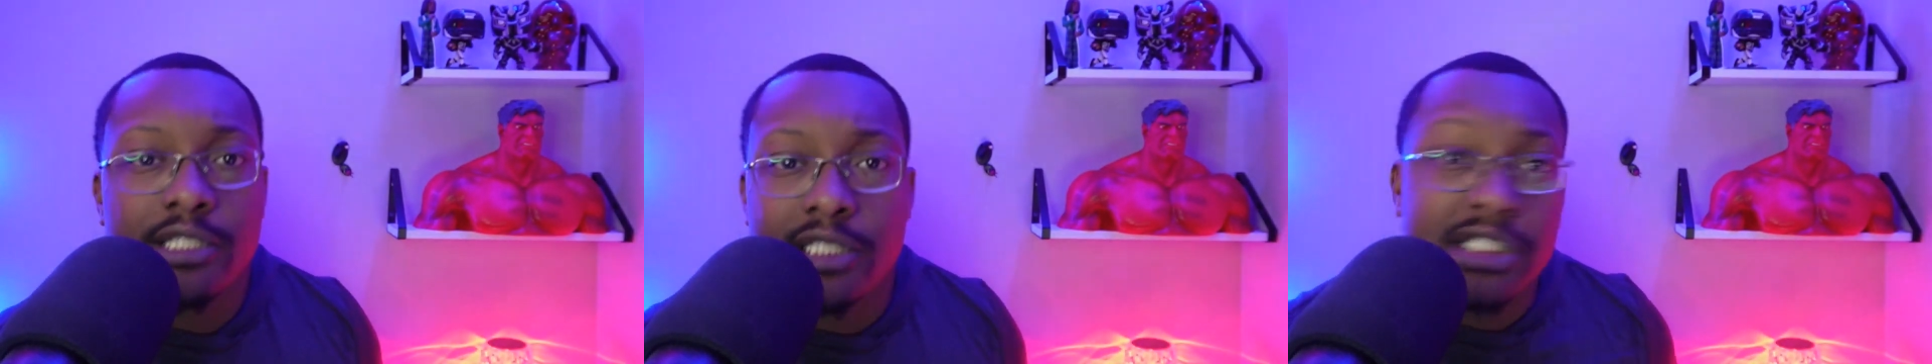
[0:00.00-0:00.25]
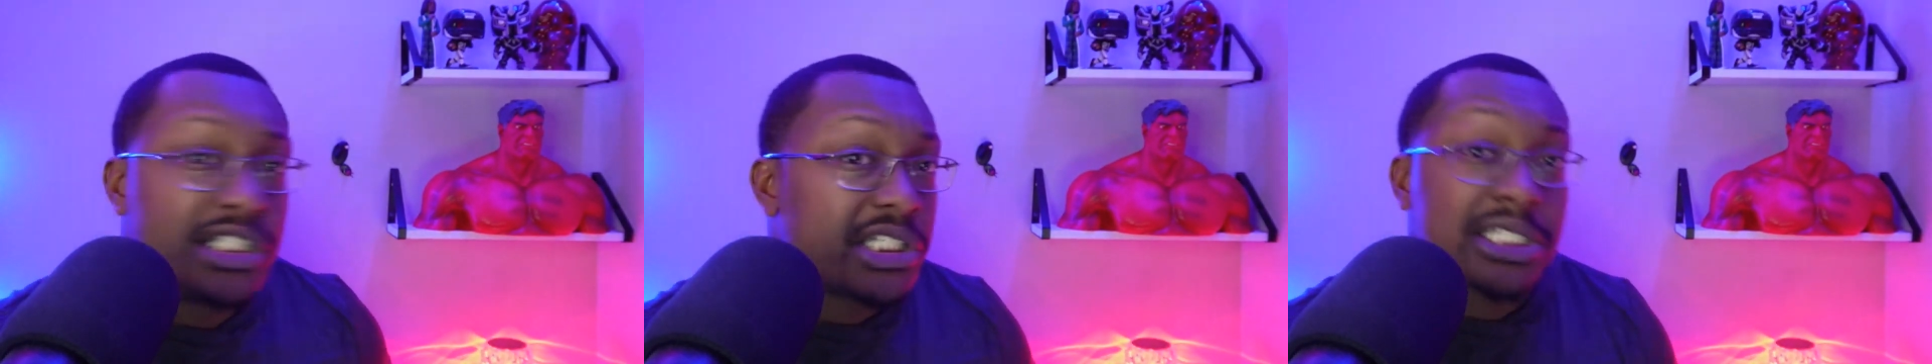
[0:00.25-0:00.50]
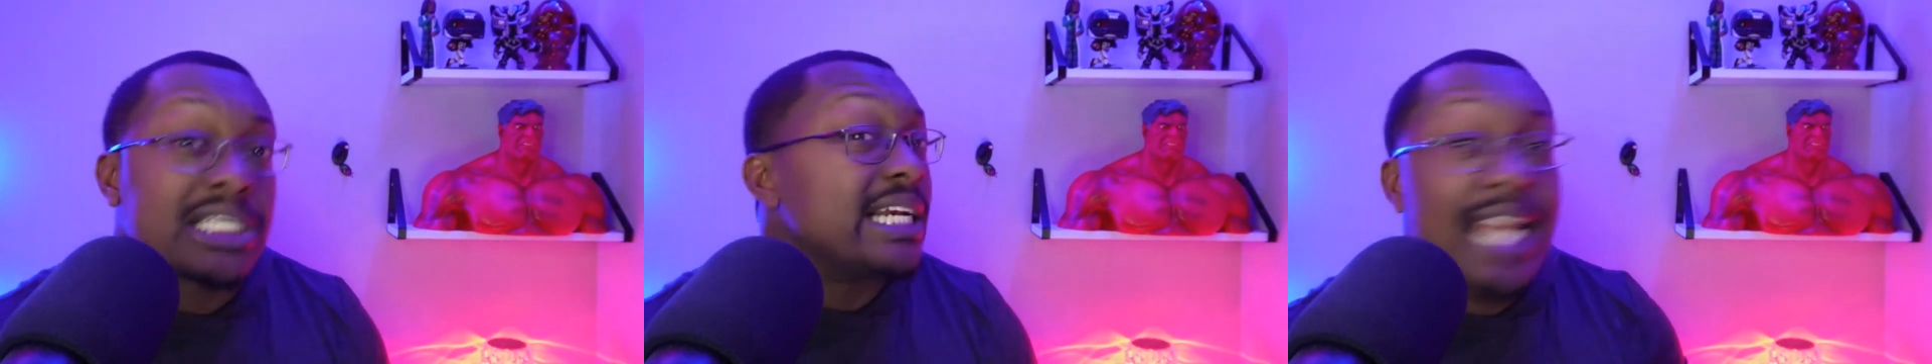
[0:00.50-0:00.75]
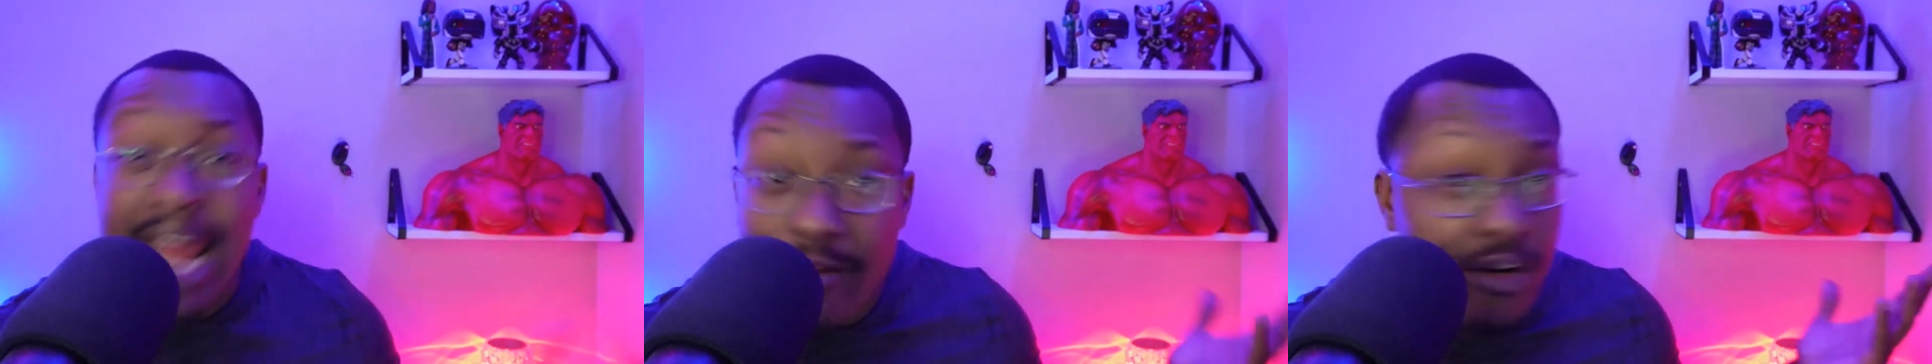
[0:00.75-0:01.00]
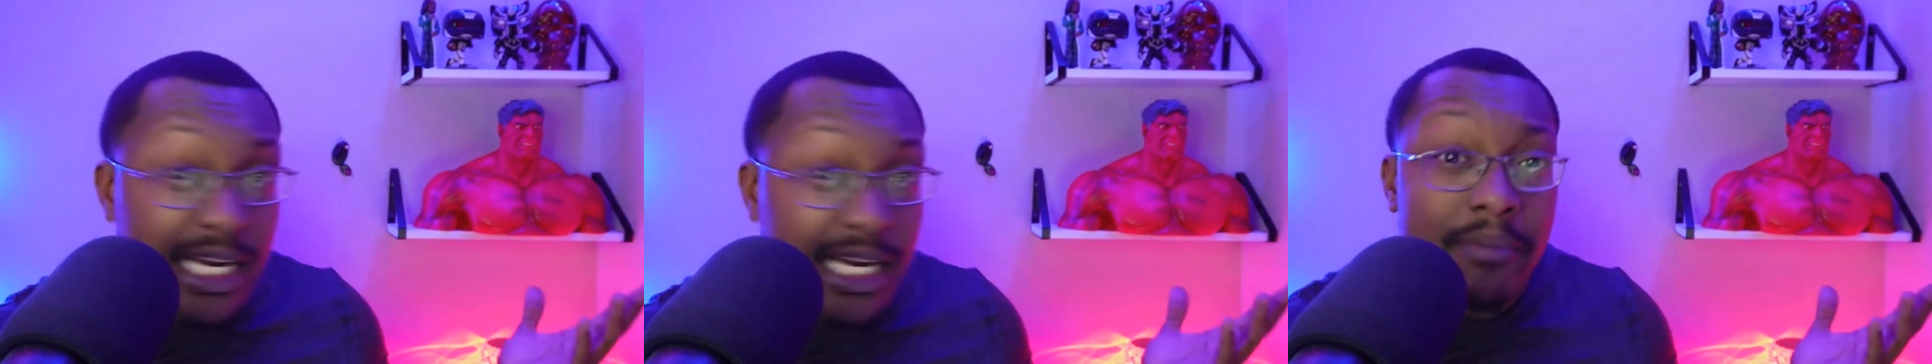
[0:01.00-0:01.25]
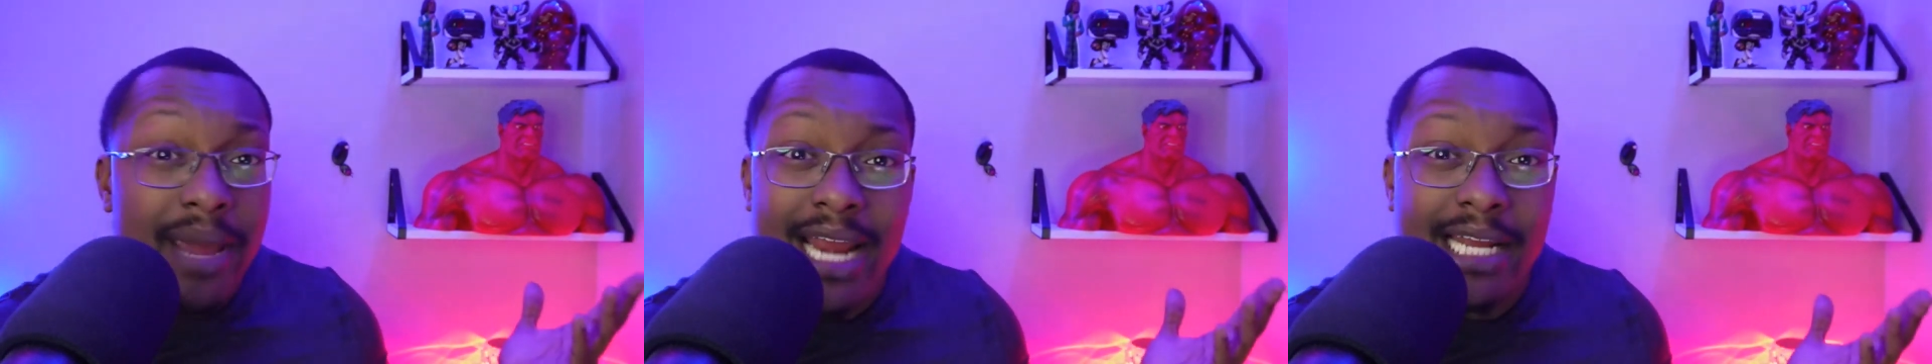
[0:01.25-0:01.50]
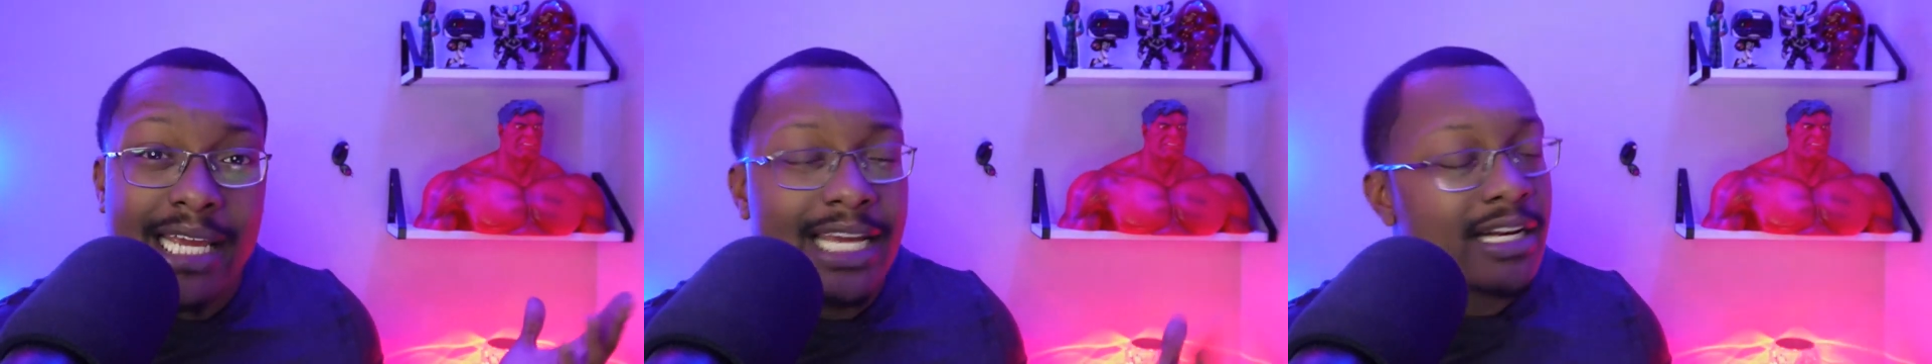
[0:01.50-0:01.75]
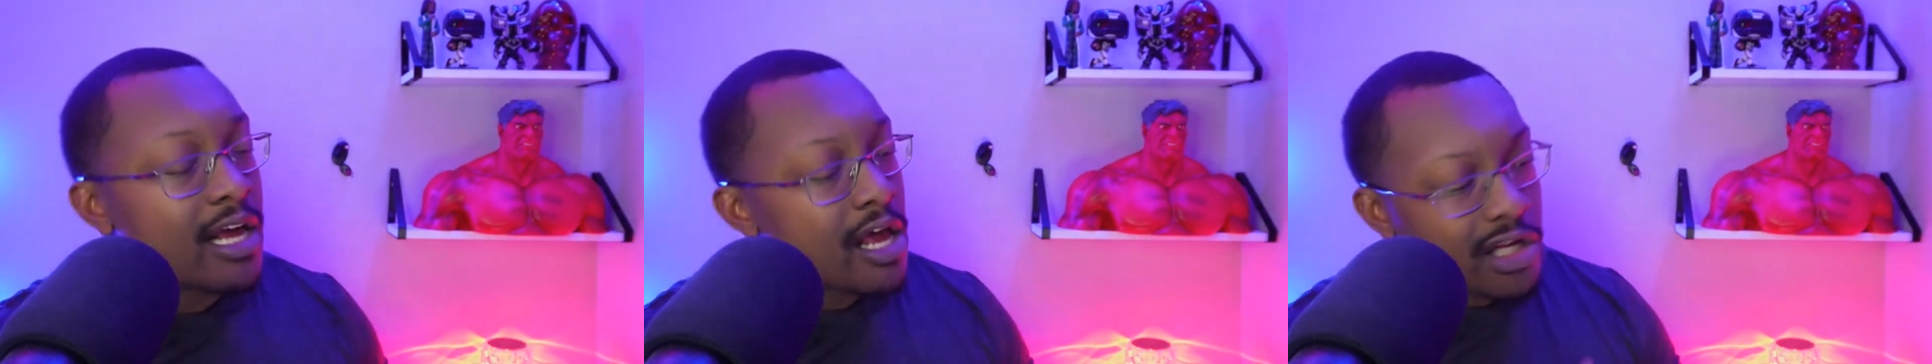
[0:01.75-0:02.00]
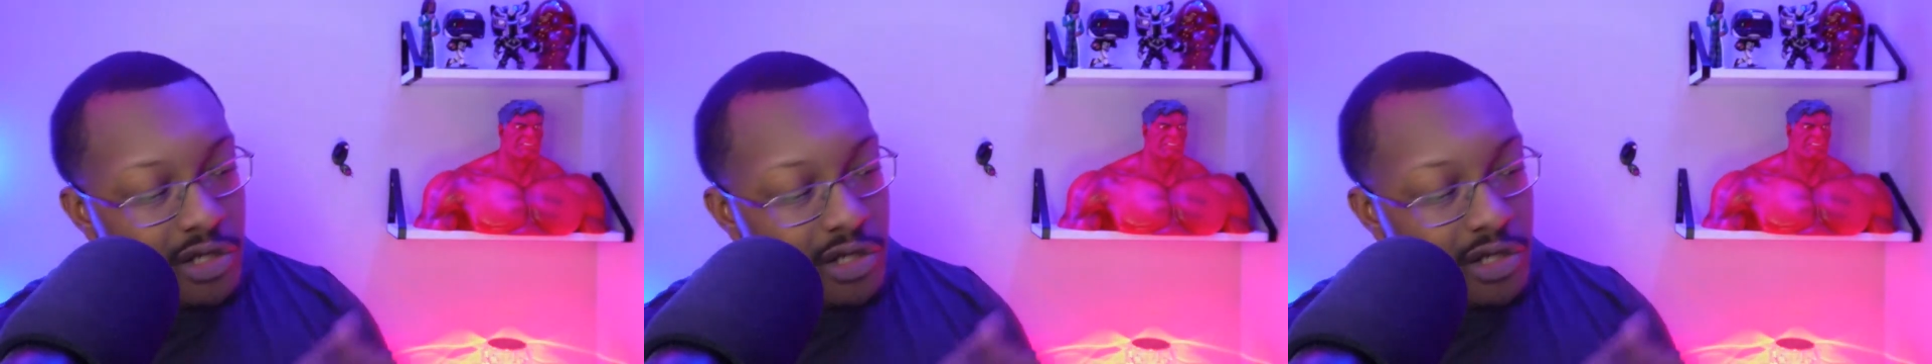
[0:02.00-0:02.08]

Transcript: She just can never get a man again.